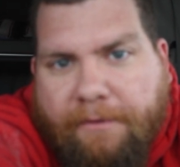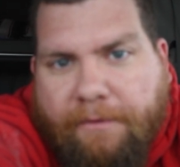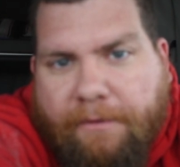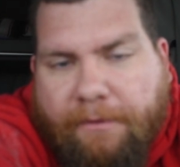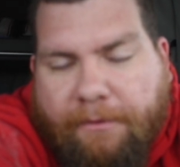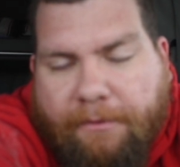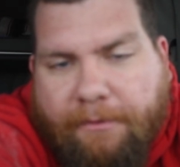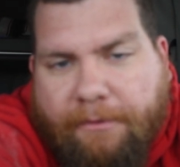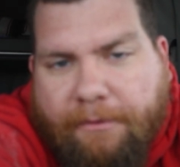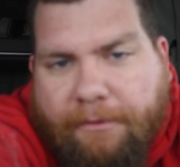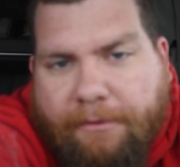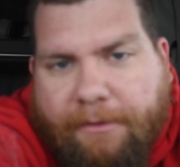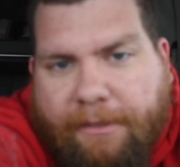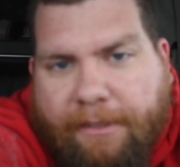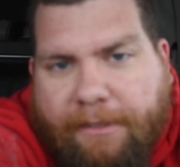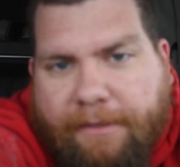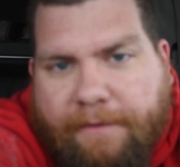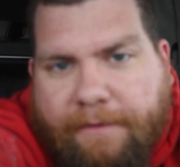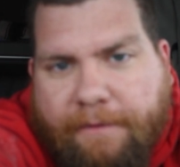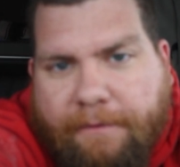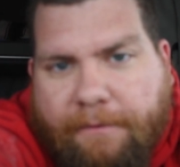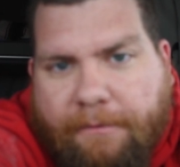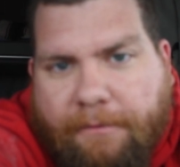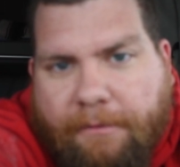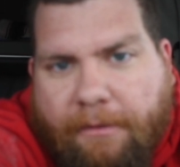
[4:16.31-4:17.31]
so he'll get
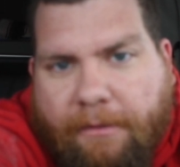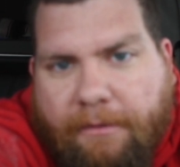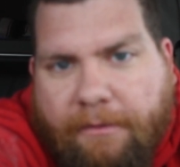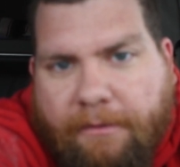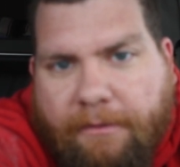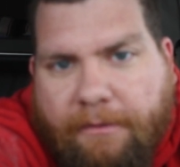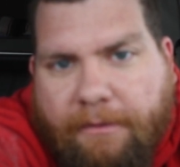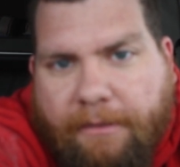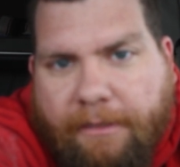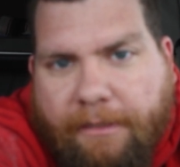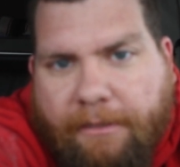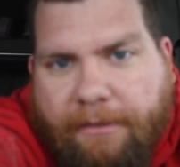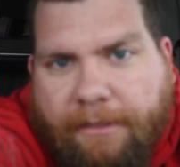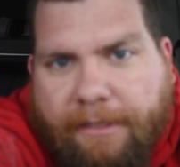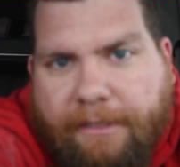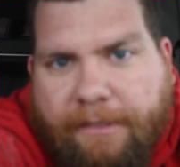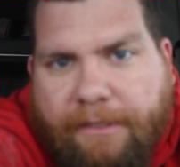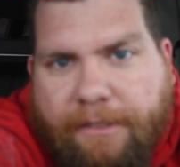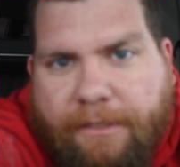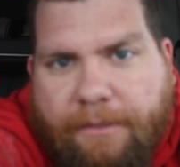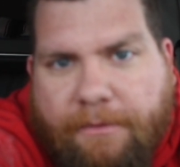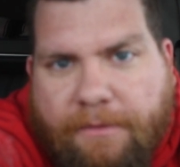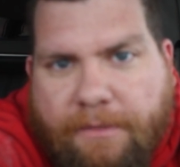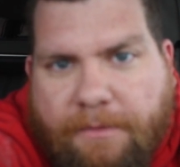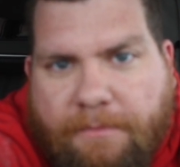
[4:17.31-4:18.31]
to he'll get
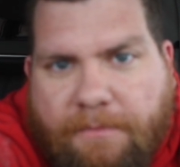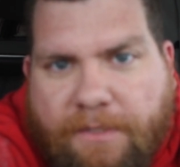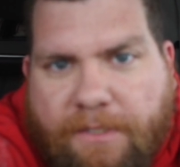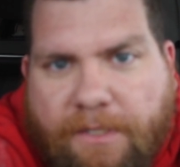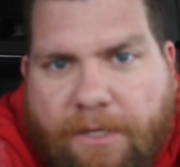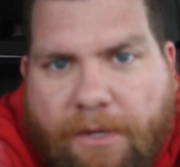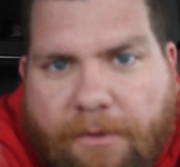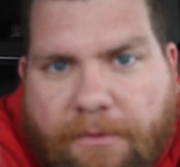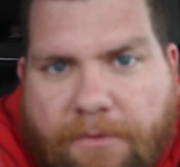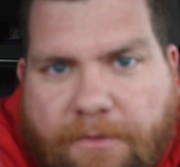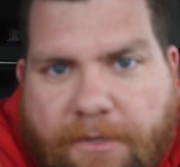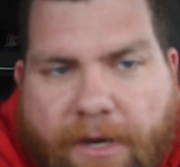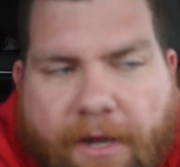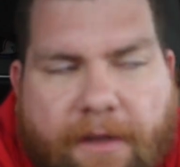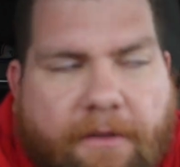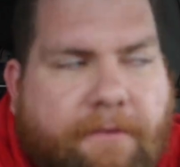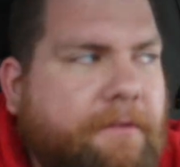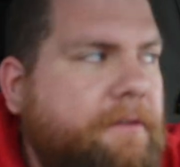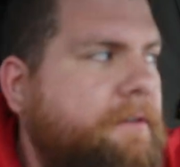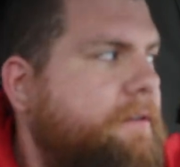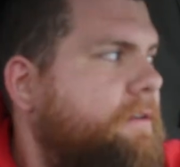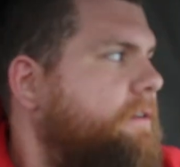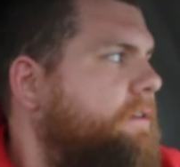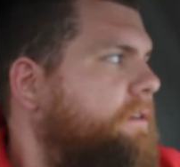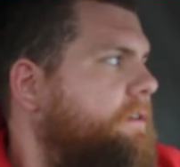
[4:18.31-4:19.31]
to do some snow
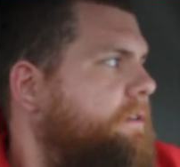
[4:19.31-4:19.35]
driving.